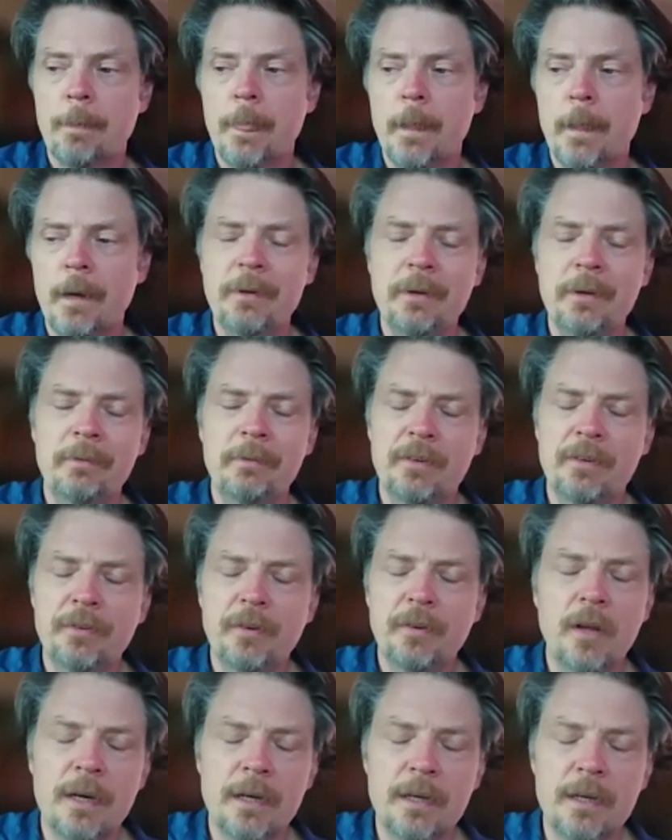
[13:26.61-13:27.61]
I mean, there's
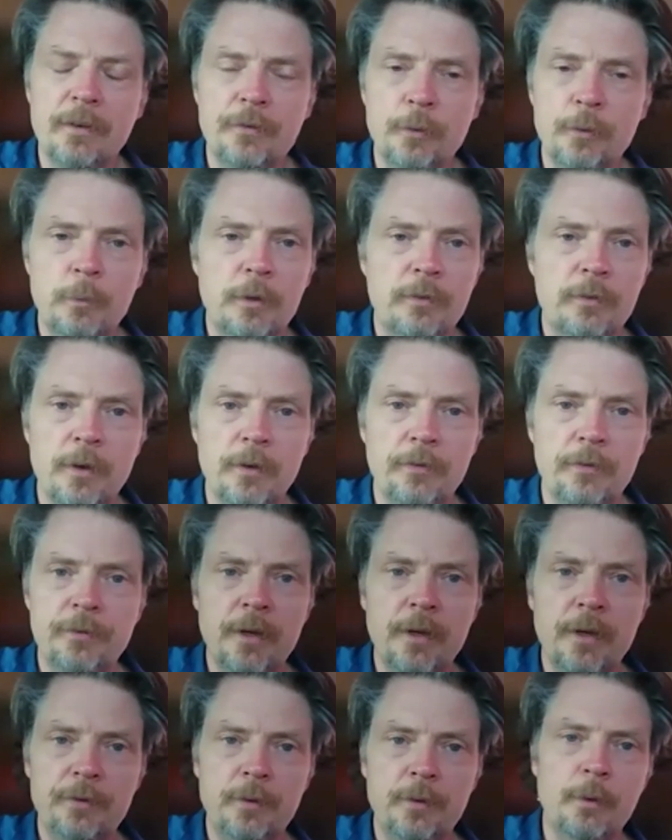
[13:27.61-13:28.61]
a lot of hmm. consumer
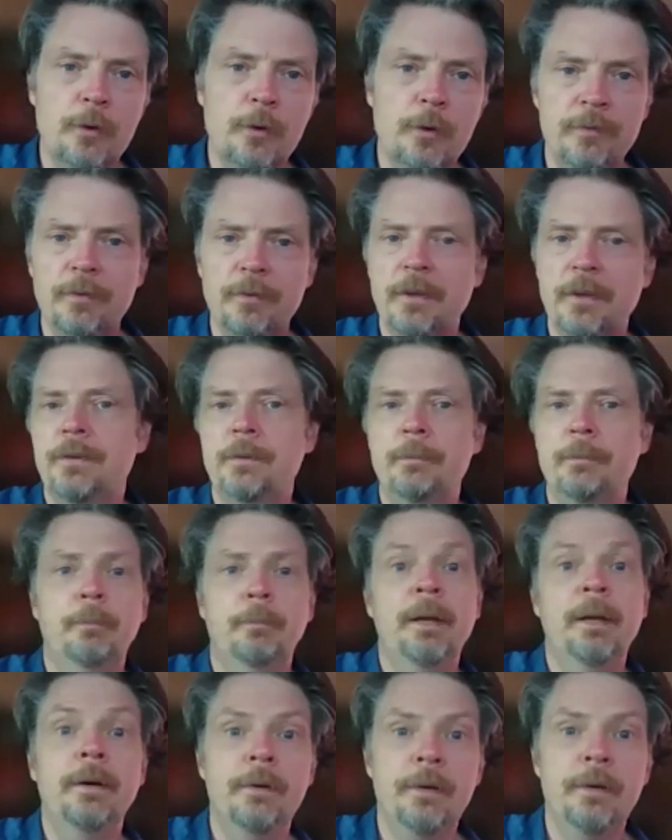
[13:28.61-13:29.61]
frustration about inflation.
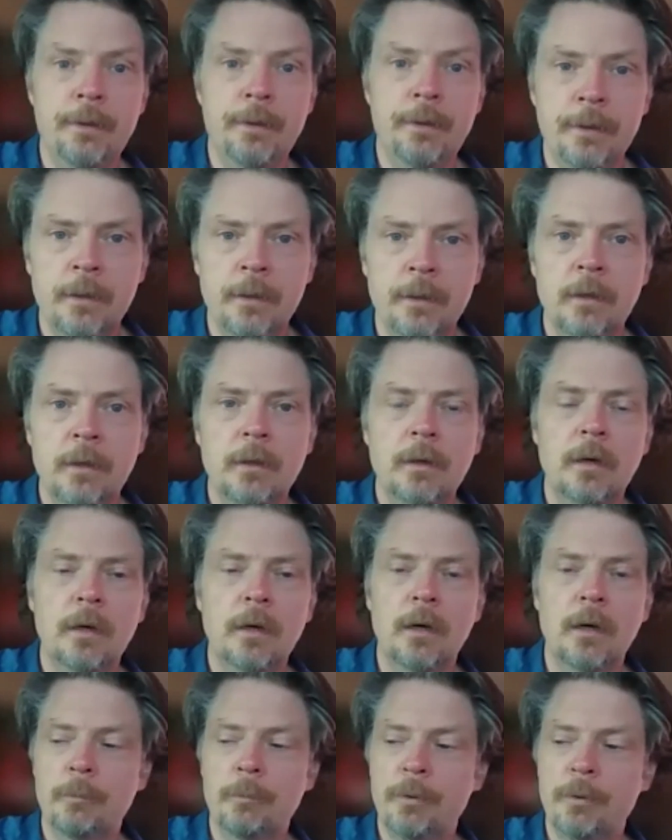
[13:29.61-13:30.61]
Period.
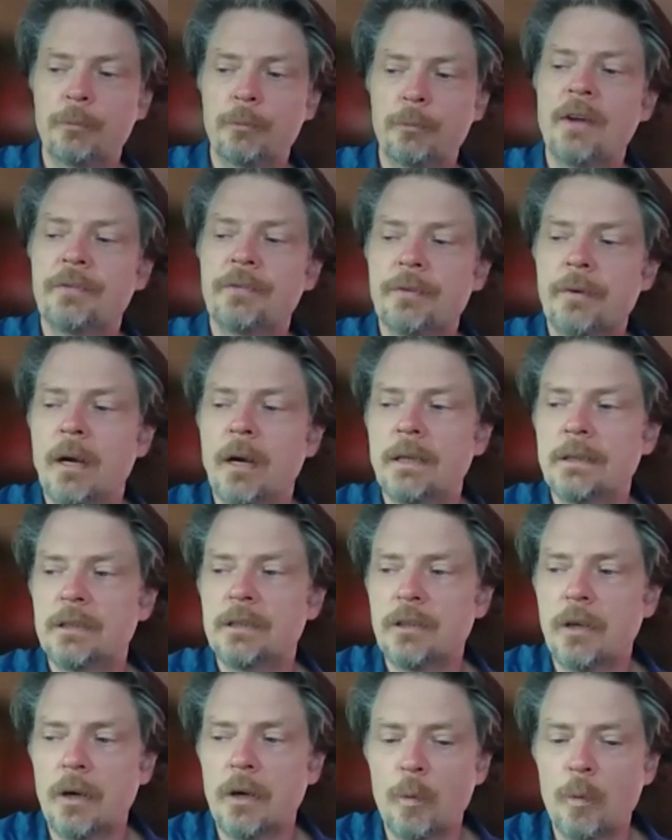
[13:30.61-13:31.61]
Uh, but
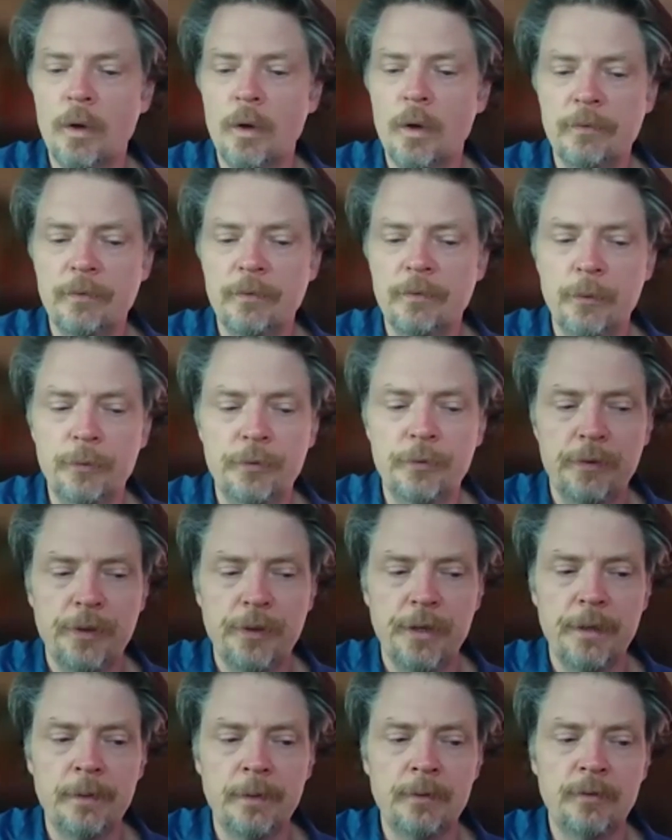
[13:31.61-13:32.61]
restaurants are one of those
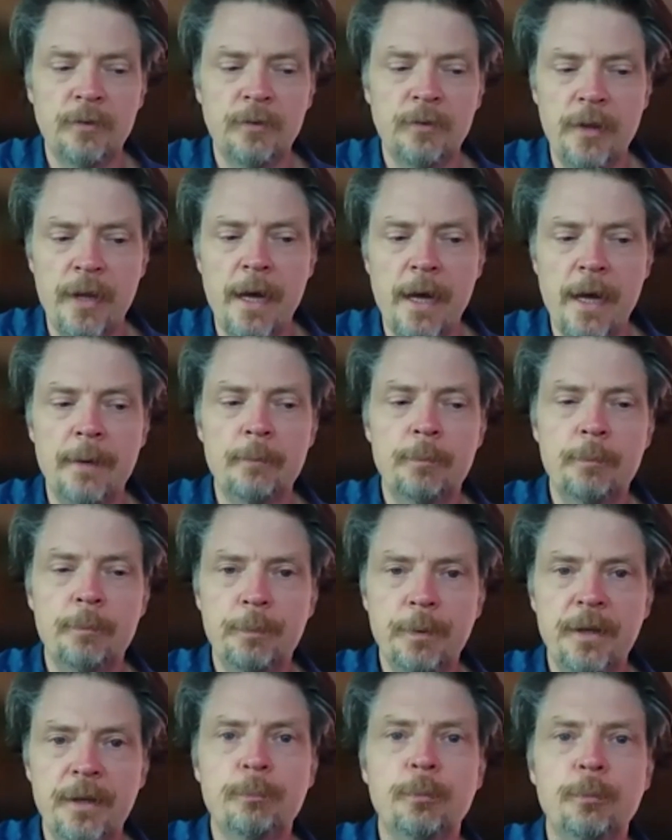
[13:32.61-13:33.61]
things that
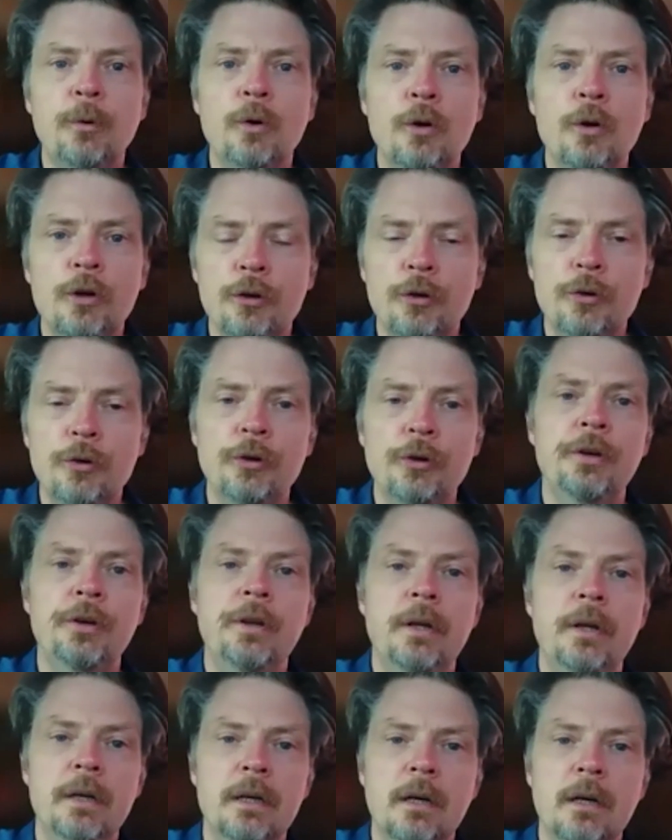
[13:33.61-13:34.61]
people
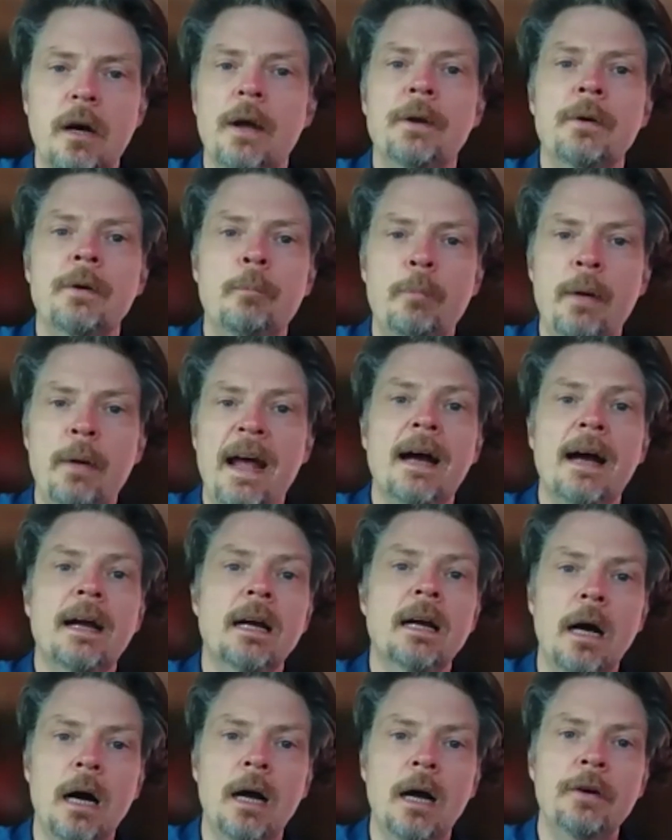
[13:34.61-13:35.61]
could cut back
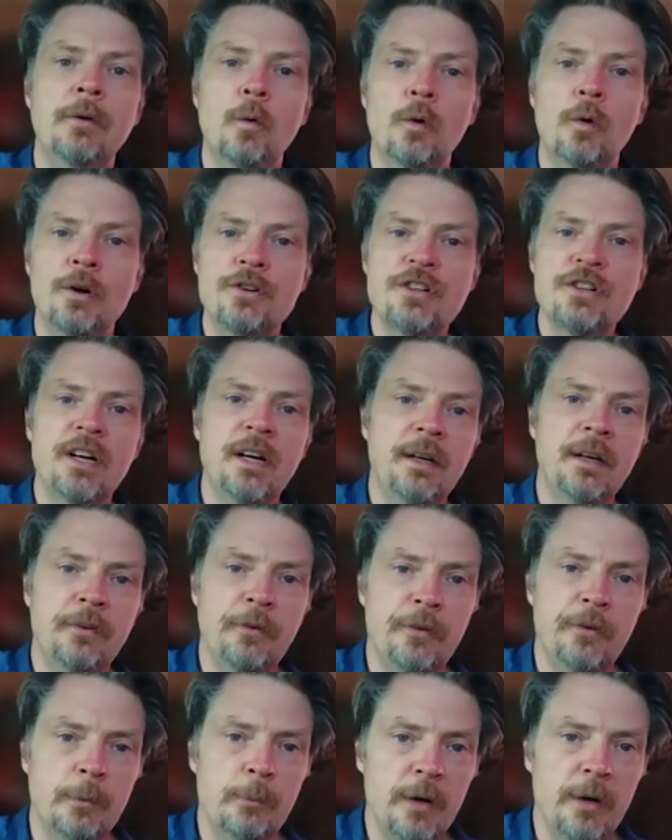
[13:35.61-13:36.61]
on or change
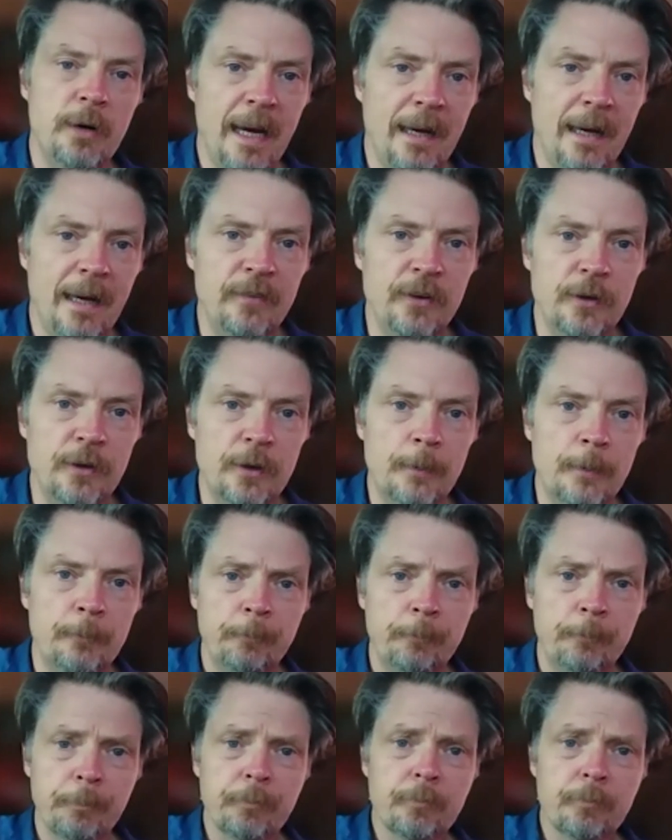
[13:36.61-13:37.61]
their behavior
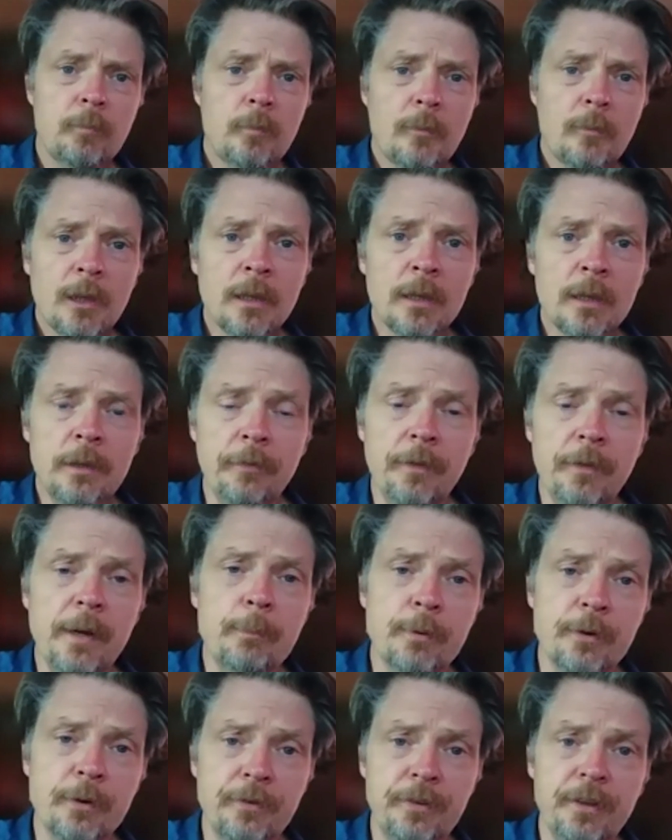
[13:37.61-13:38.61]
if they
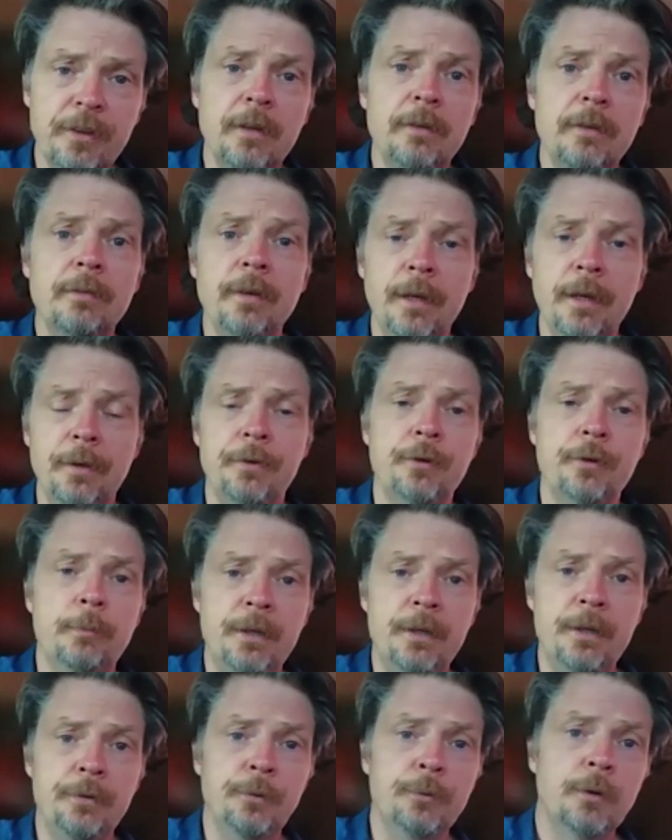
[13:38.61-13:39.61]
perceive it to
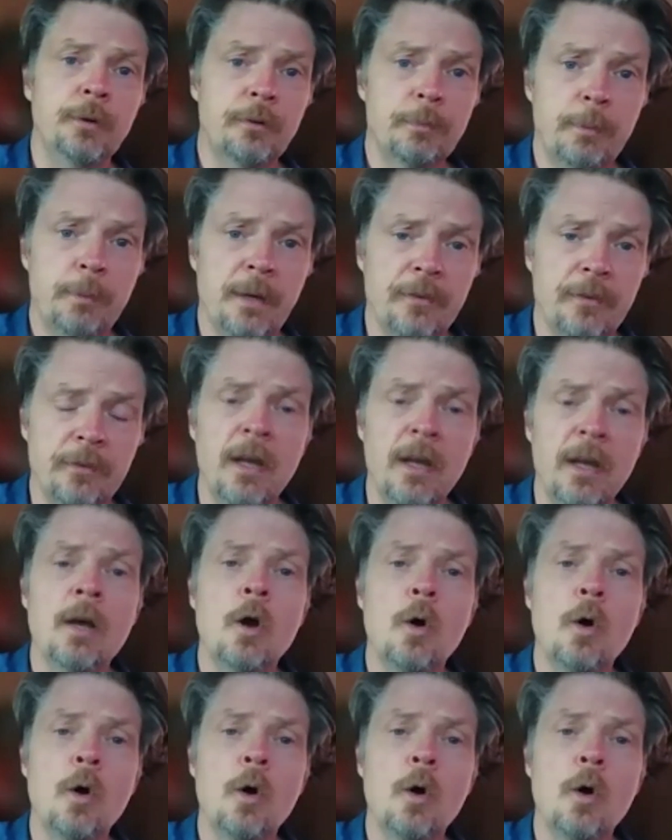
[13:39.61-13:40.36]
be too expensive.